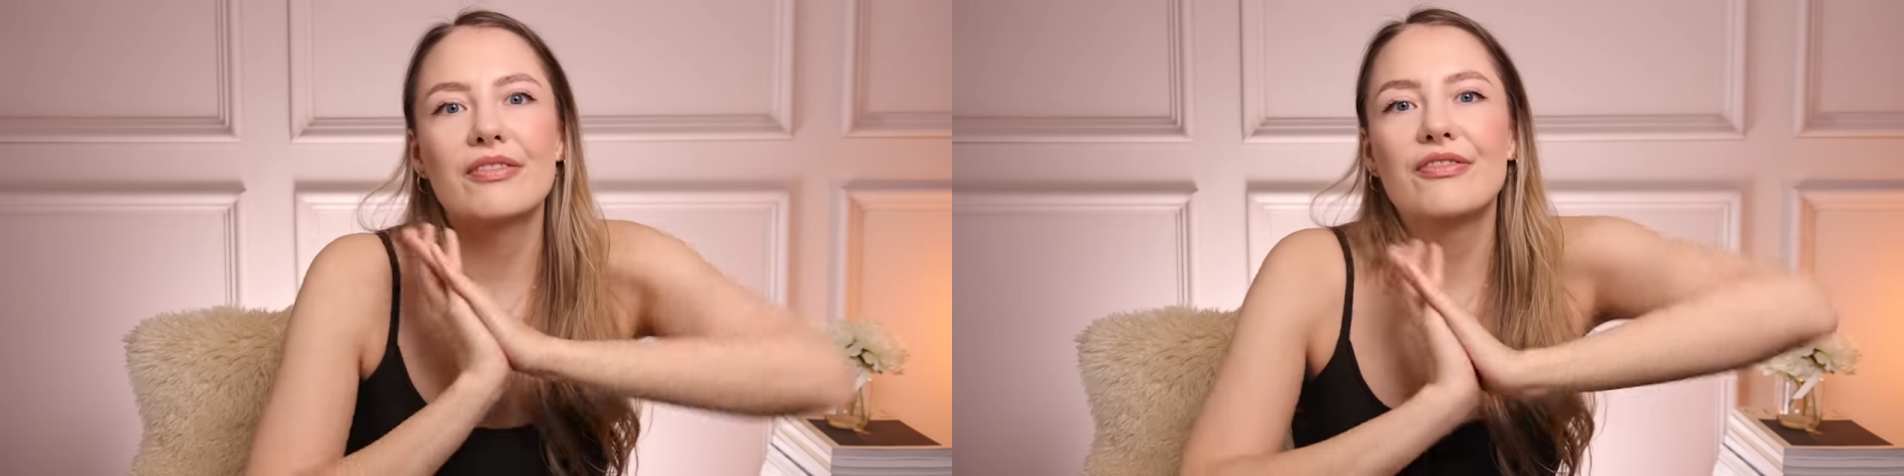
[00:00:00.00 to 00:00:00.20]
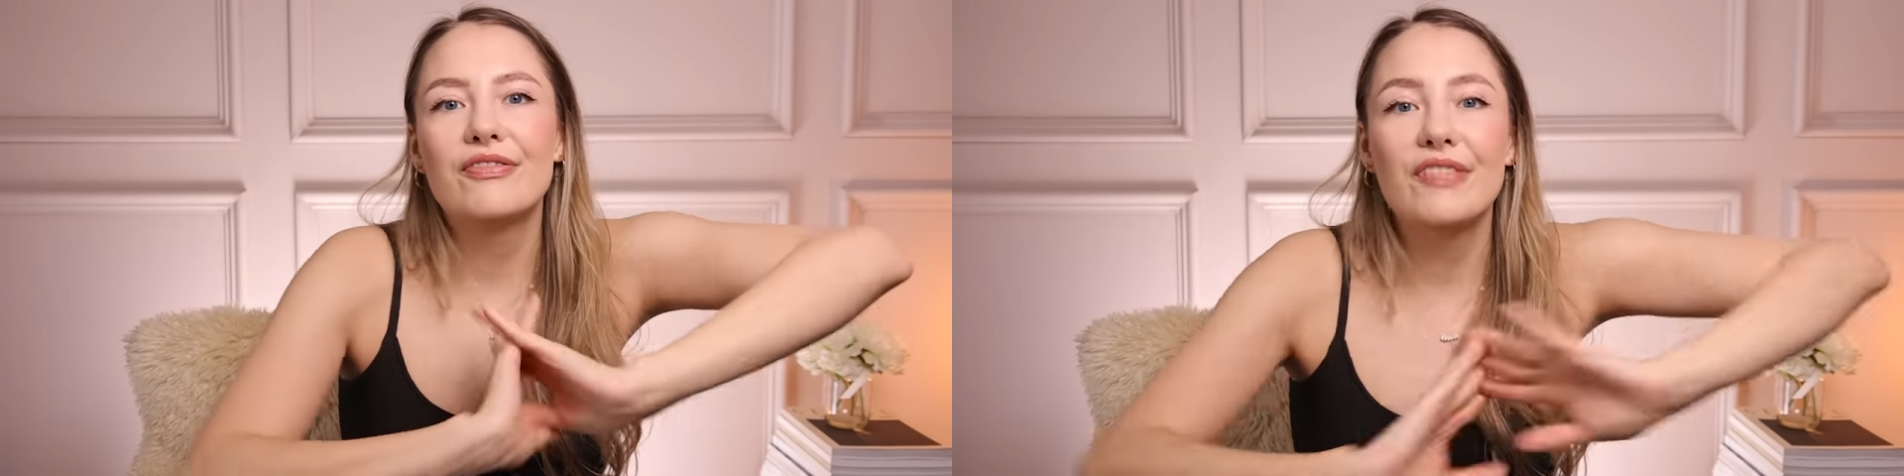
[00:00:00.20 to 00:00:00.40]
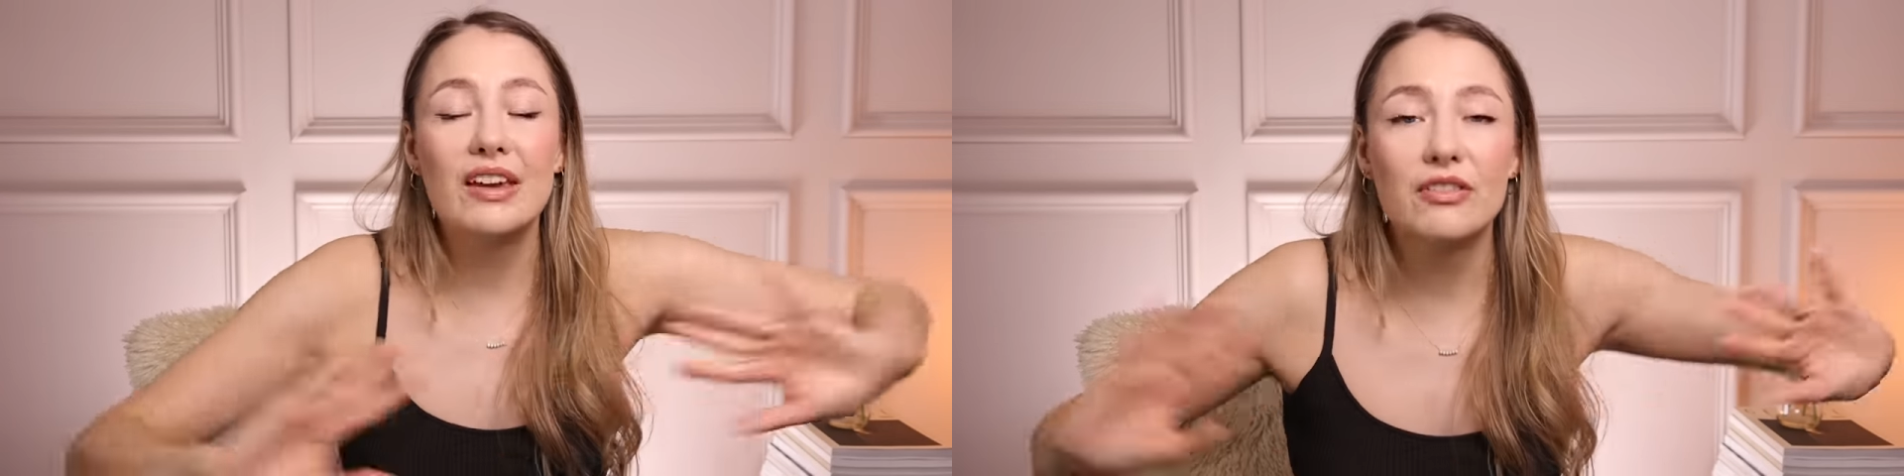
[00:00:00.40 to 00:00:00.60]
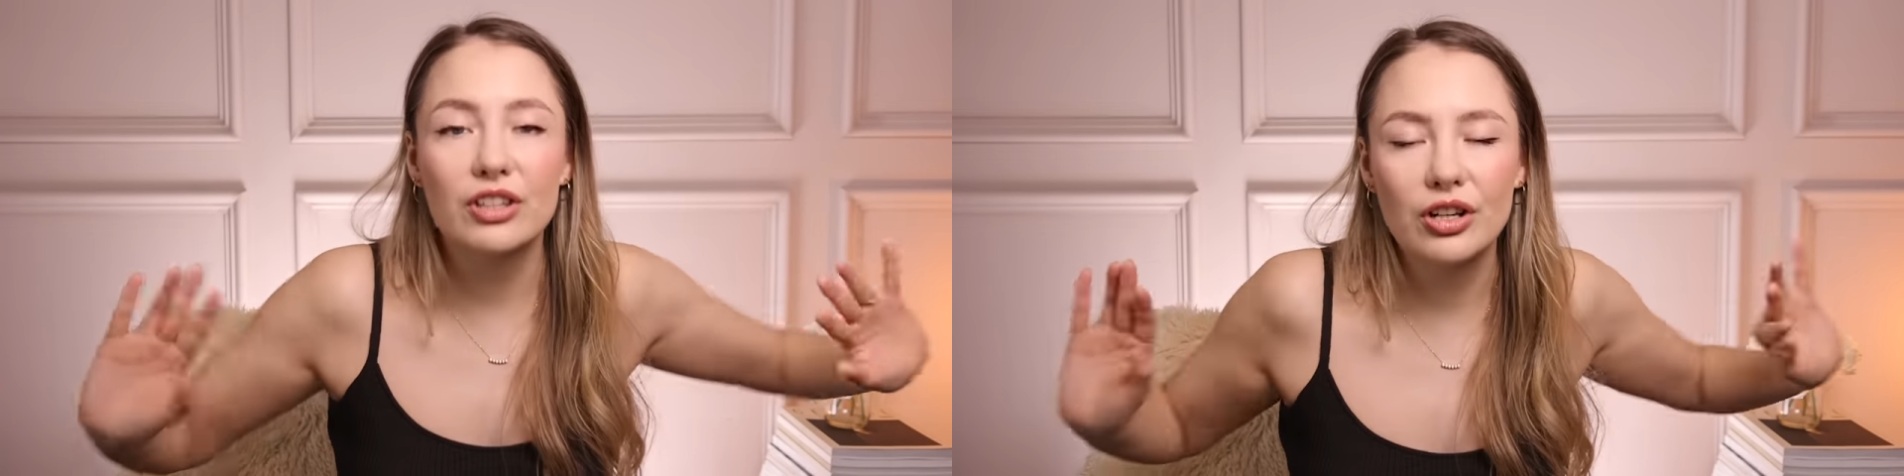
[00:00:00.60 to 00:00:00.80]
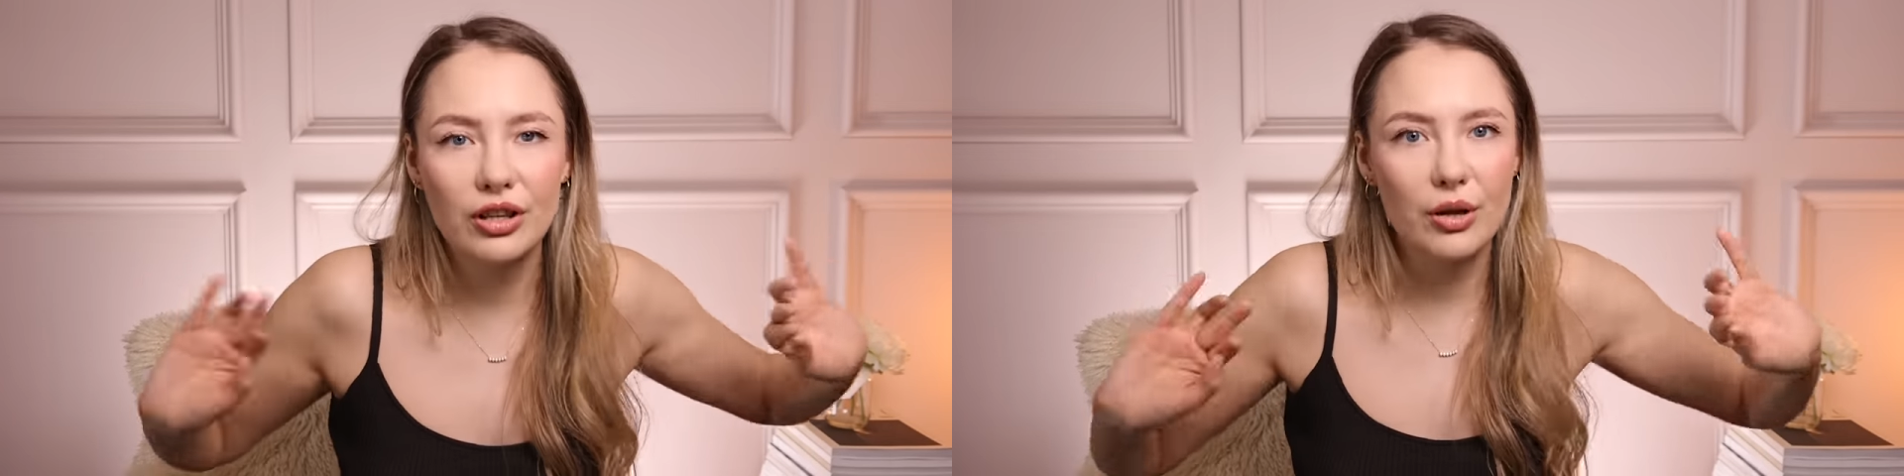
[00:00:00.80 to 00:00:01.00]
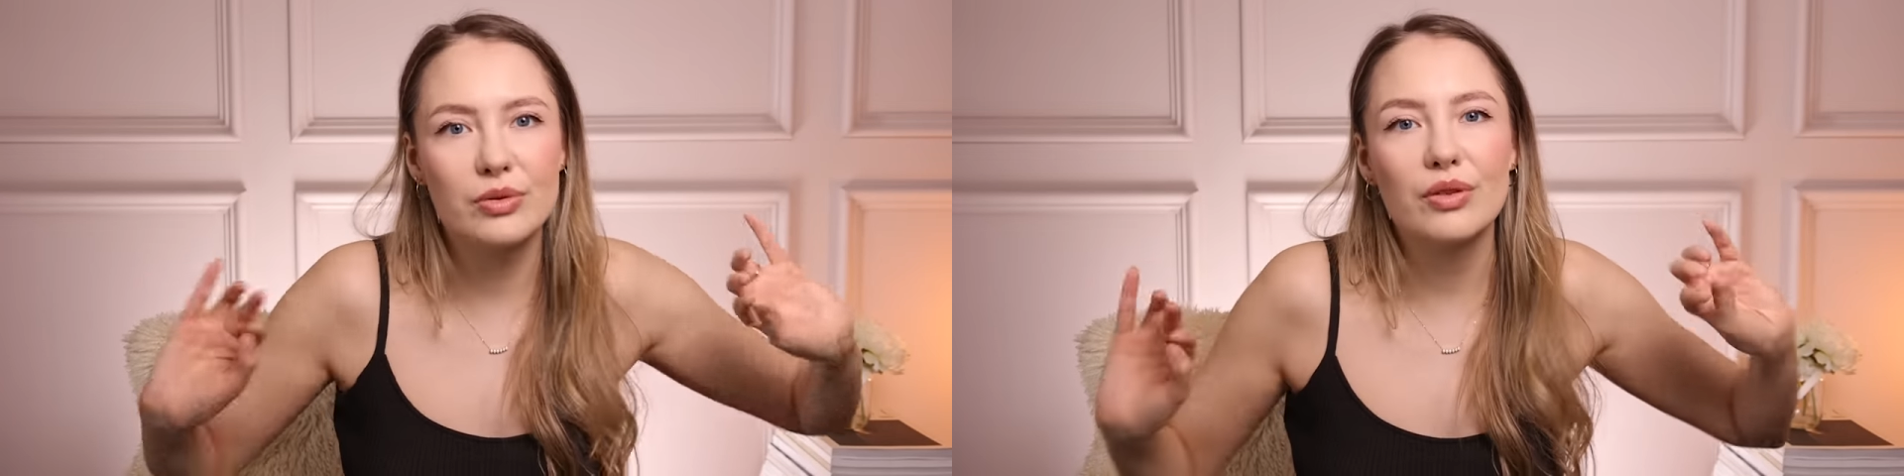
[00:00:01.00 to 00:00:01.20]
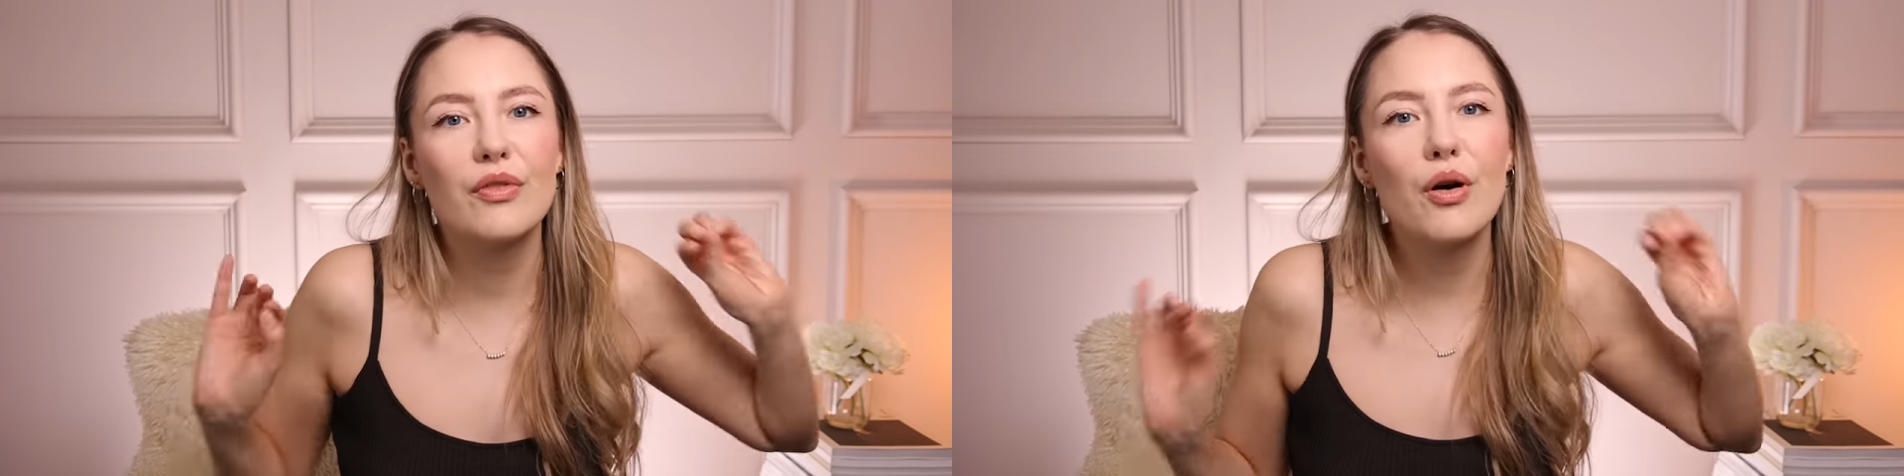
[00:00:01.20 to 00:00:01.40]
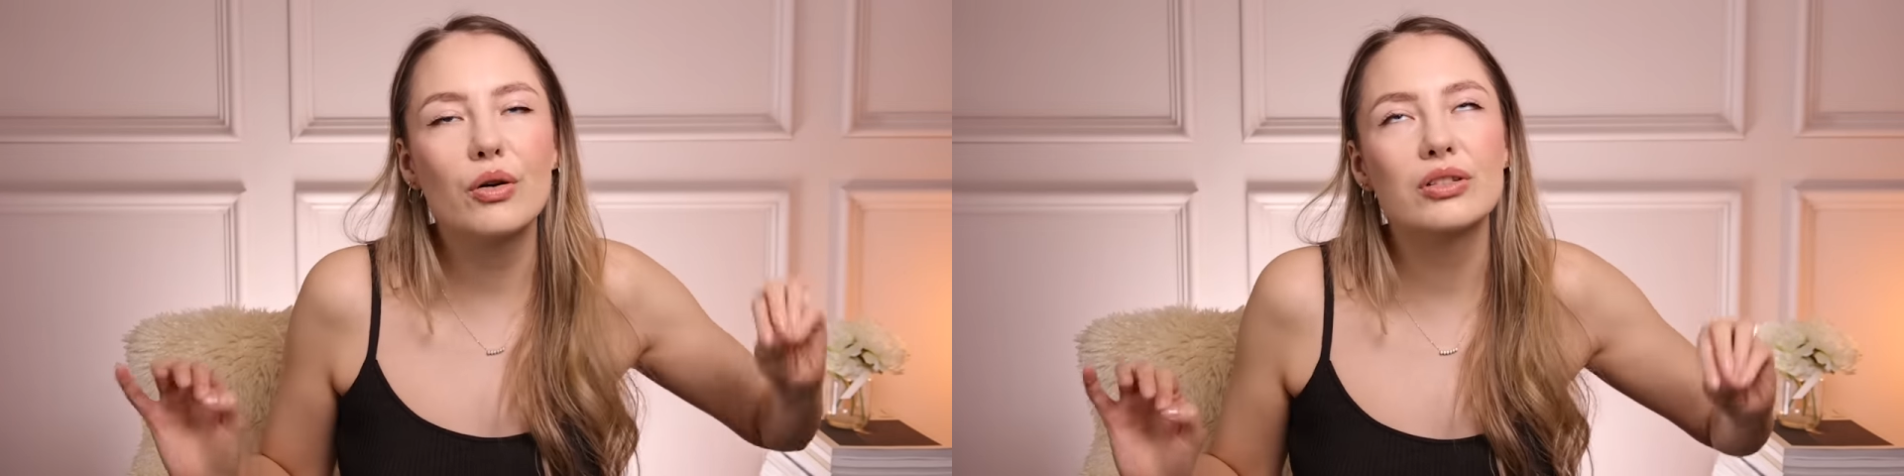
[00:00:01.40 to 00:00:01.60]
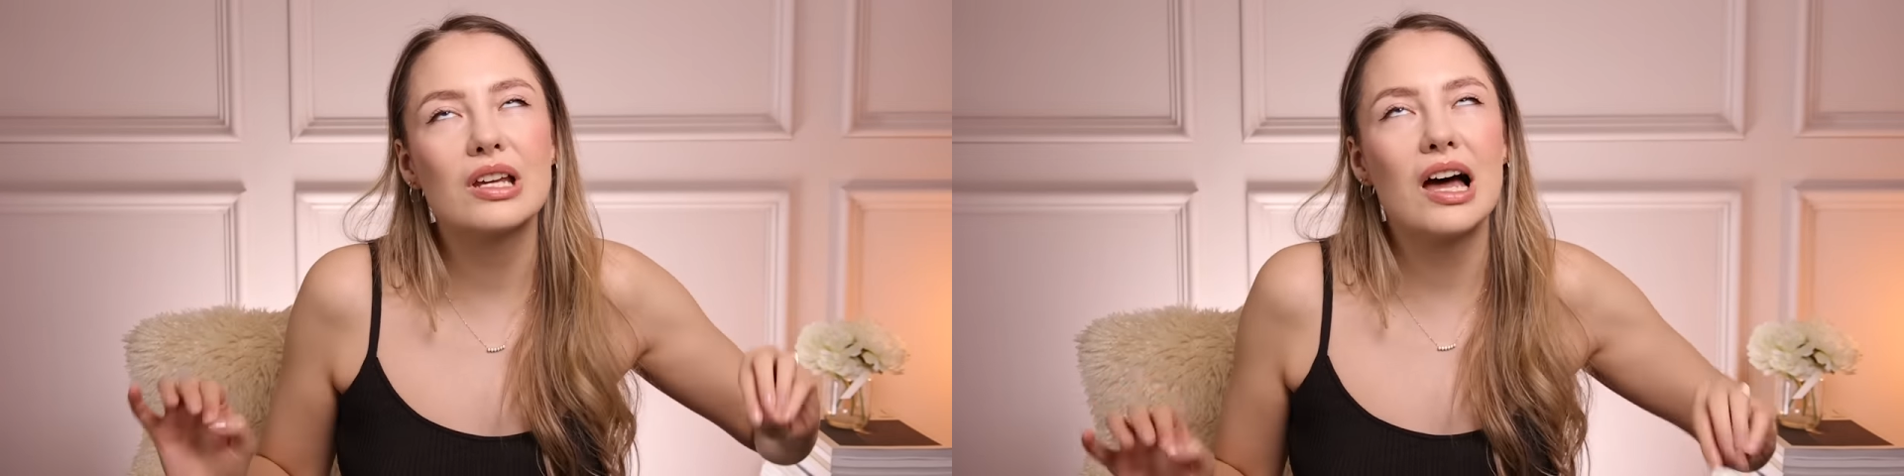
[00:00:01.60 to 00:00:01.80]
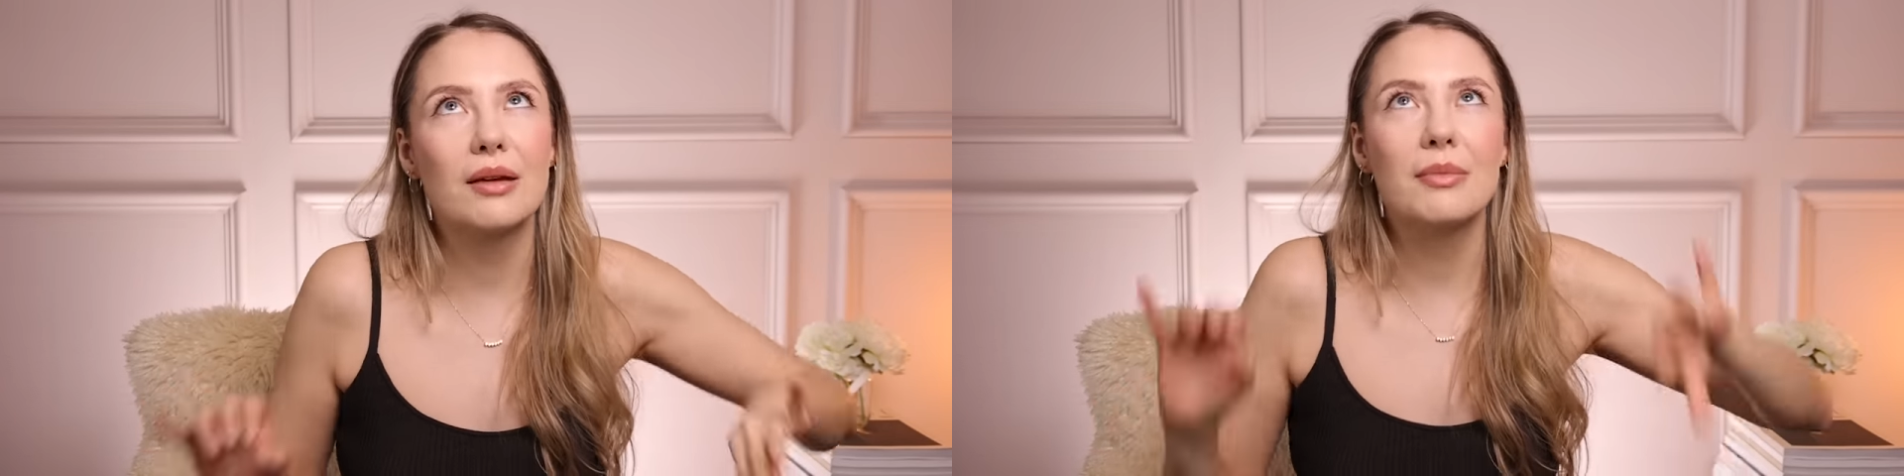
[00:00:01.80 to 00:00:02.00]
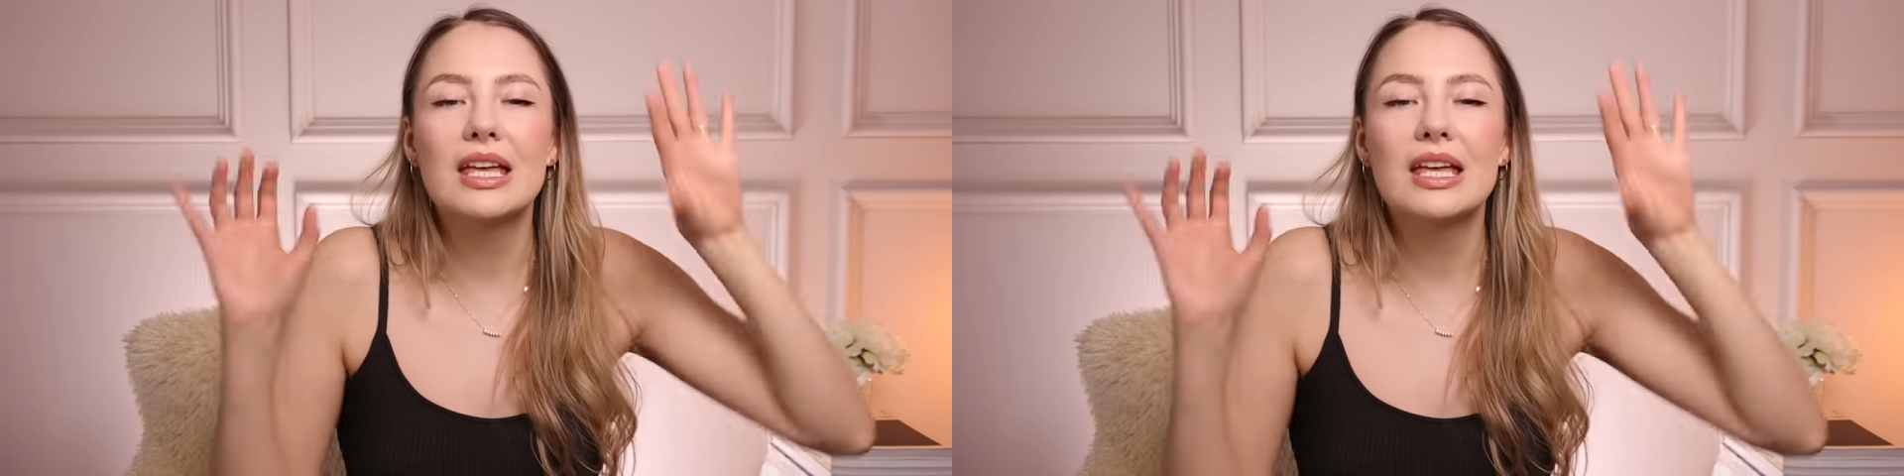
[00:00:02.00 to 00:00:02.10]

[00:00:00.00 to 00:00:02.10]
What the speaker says: favorite colognes of all time.